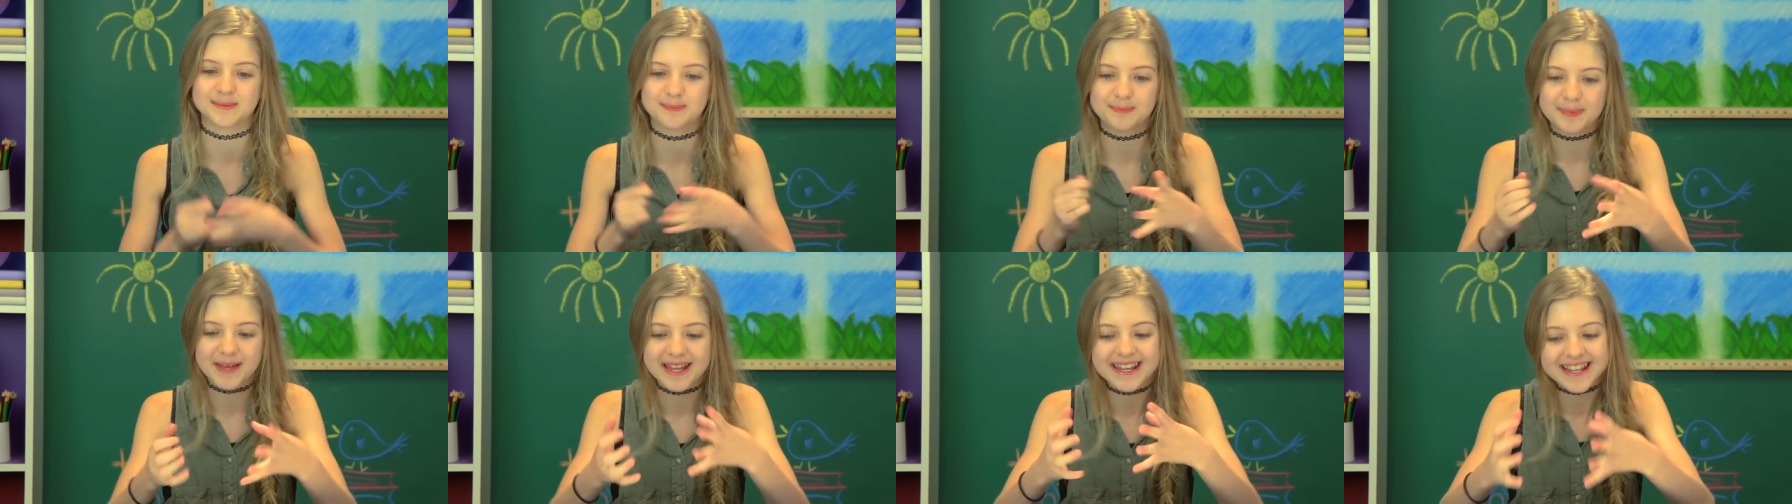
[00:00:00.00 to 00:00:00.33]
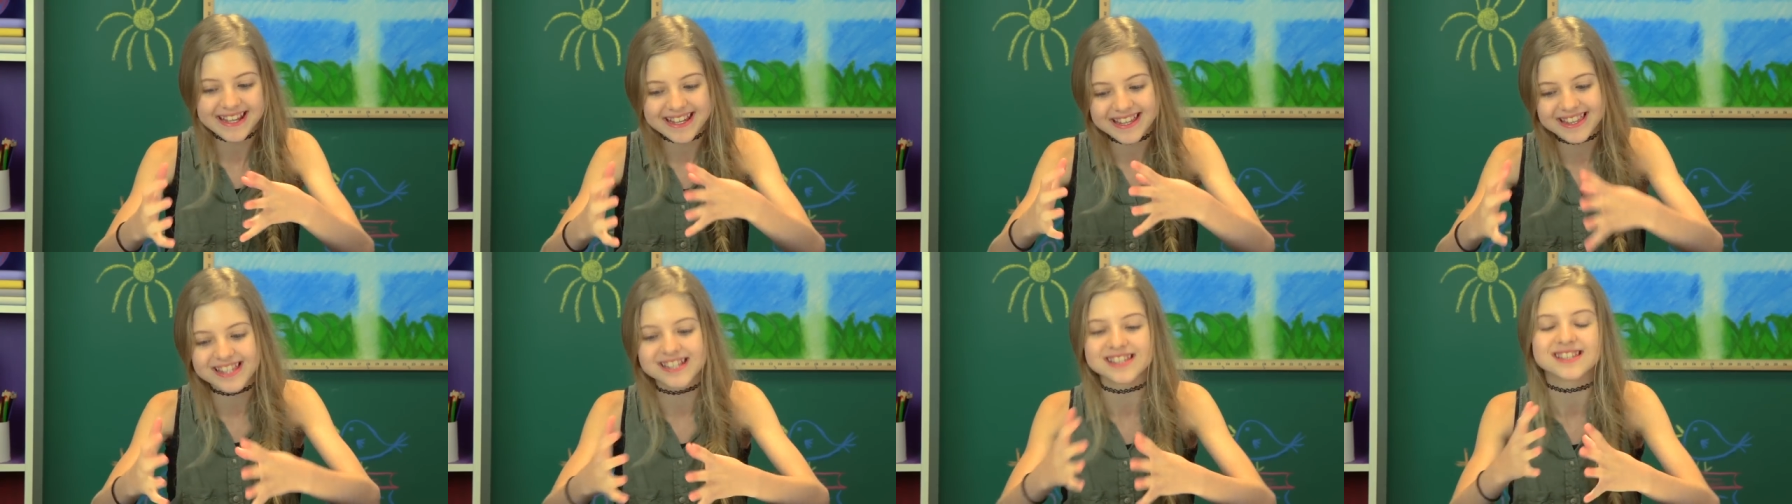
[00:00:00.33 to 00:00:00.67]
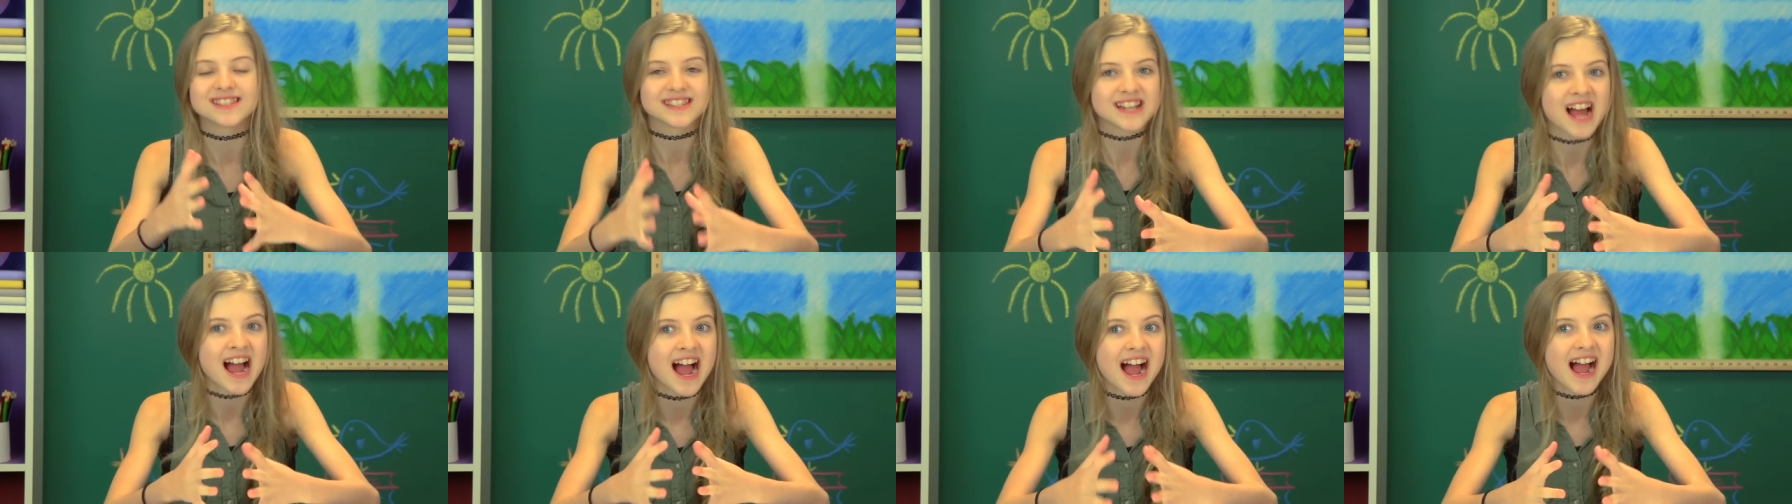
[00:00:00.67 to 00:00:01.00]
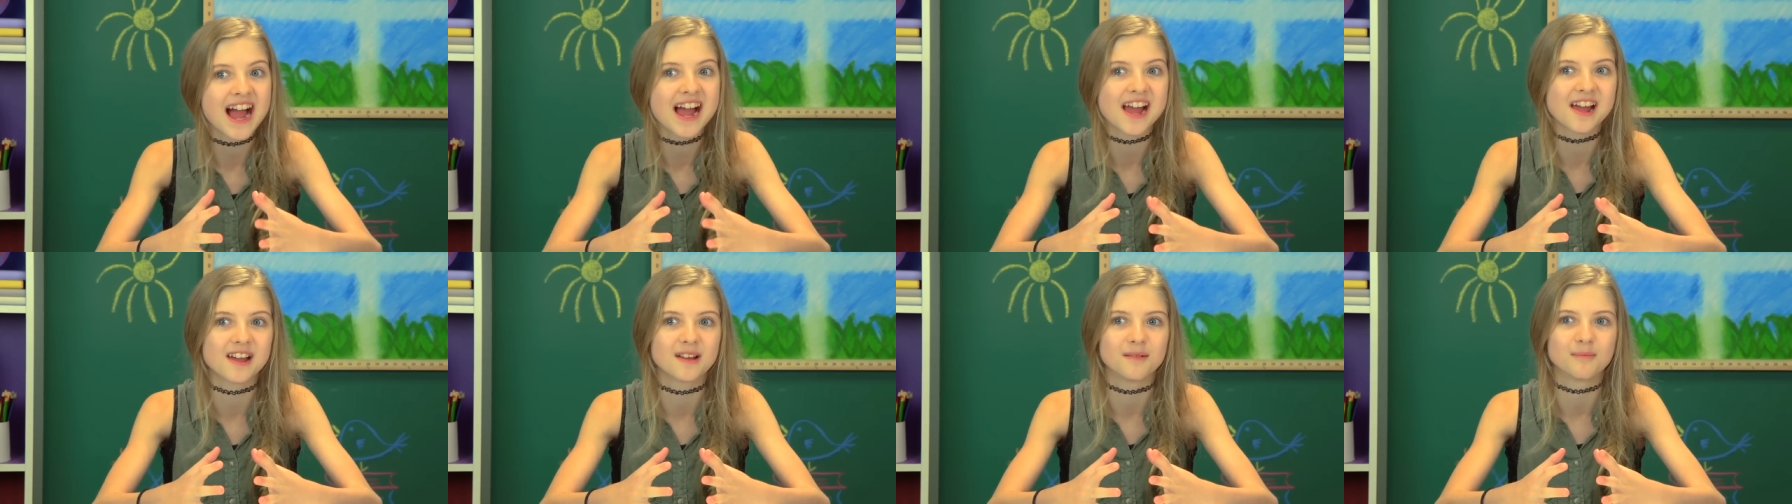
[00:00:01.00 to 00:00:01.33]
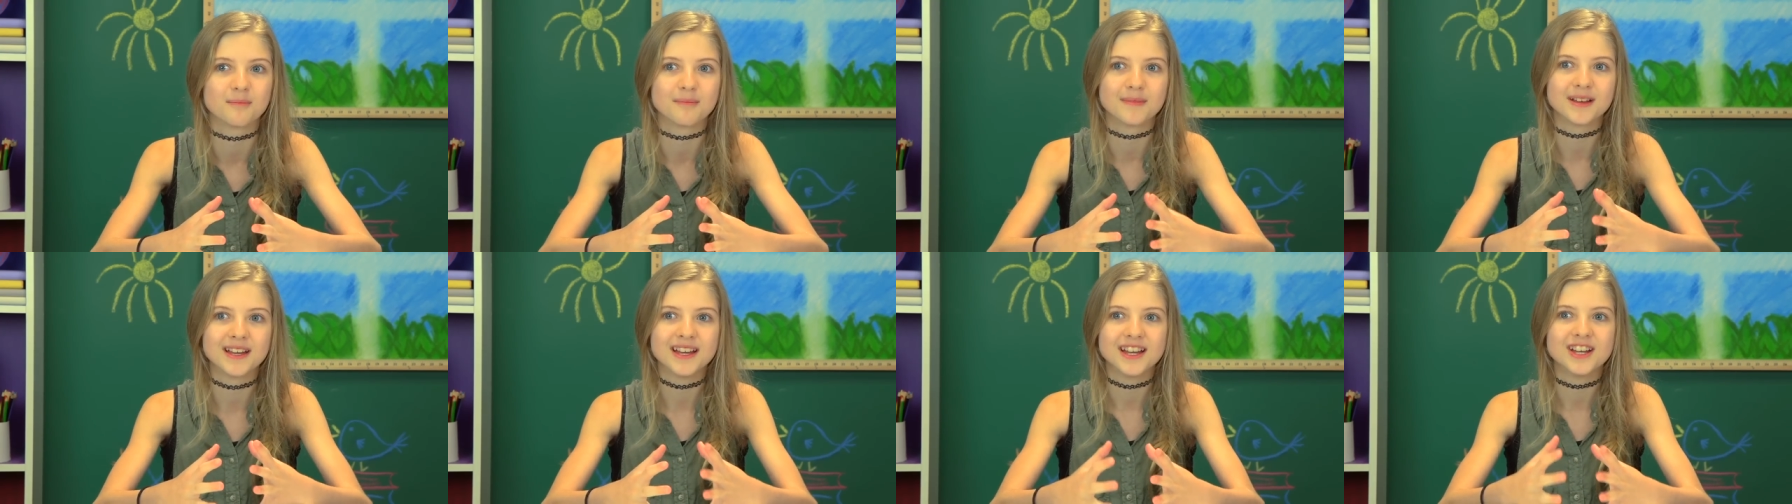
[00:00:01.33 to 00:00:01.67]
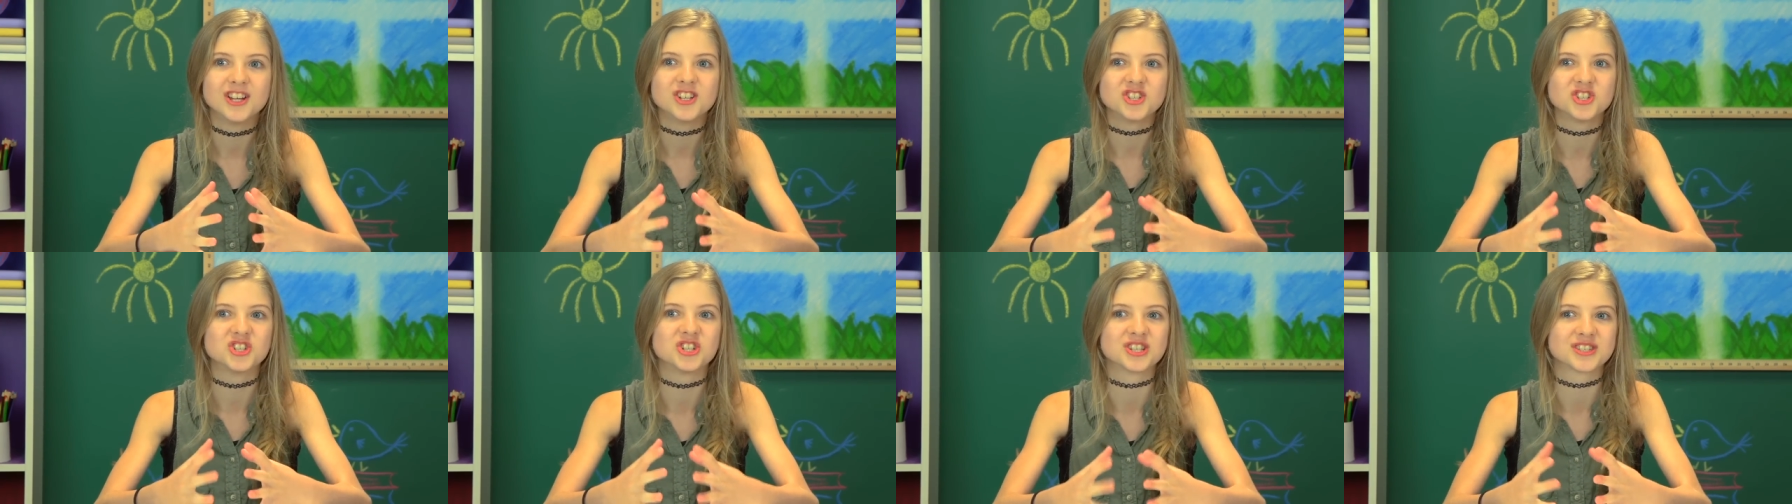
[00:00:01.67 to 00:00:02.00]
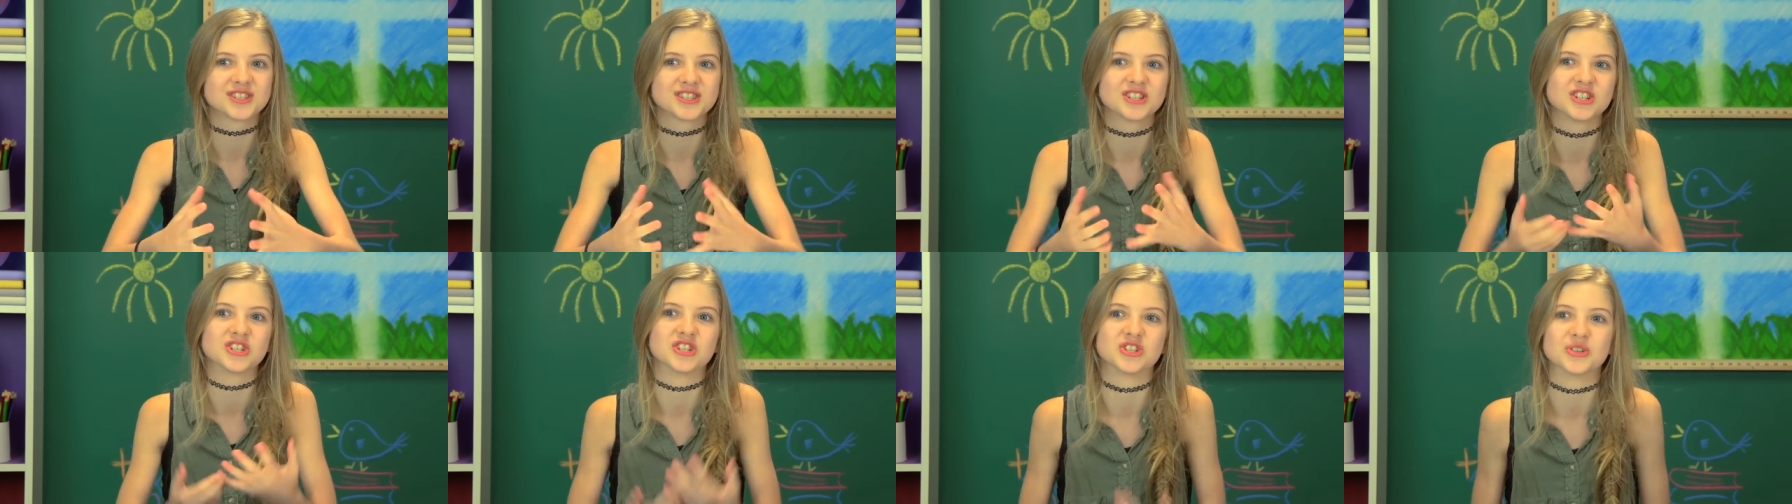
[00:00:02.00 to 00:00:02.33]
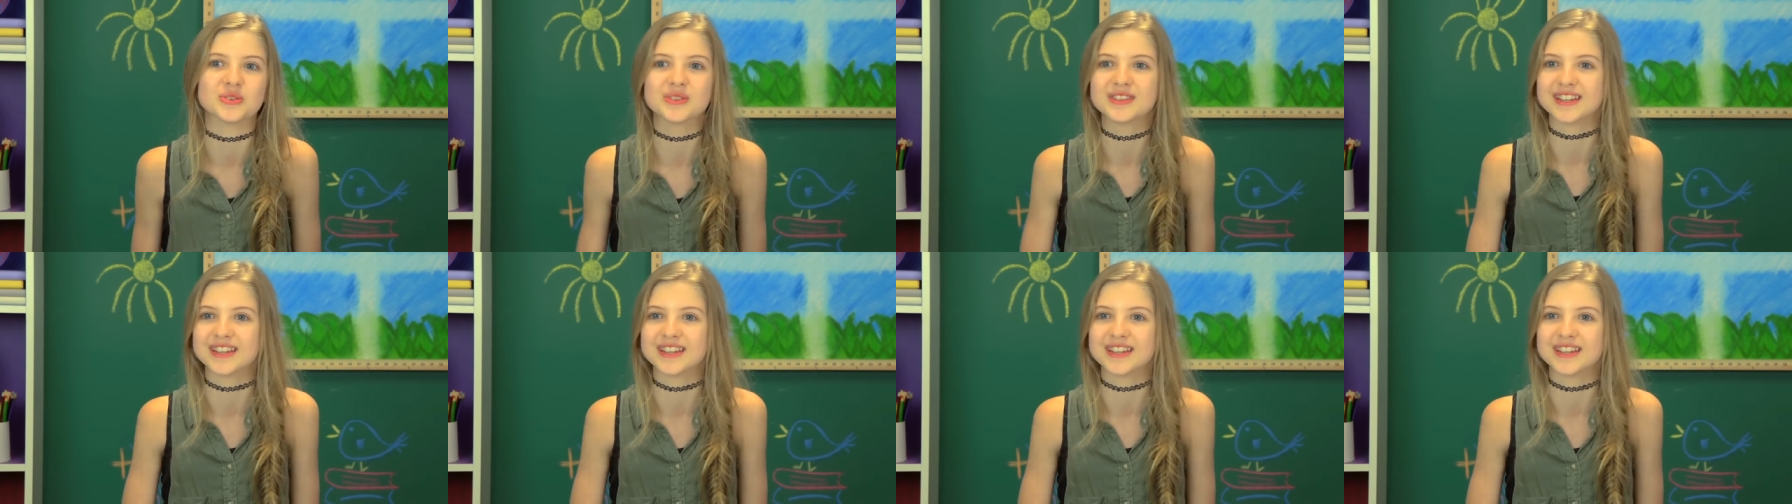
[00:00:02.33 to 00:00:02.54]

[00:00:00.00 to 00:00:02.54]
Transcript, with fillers: spending this time just to do